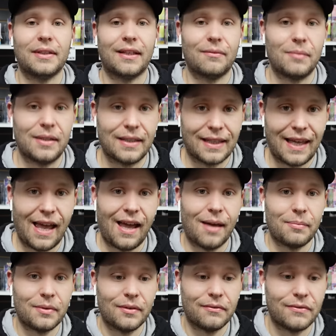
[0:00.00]
to give me the
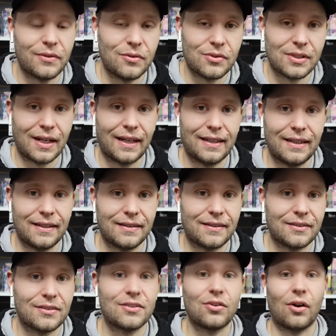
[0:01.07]
capital infusion I needed
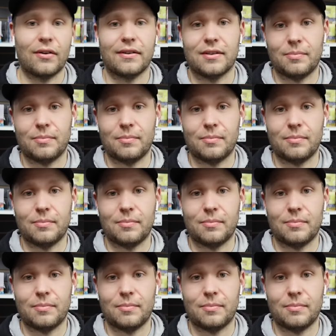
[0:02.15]
to start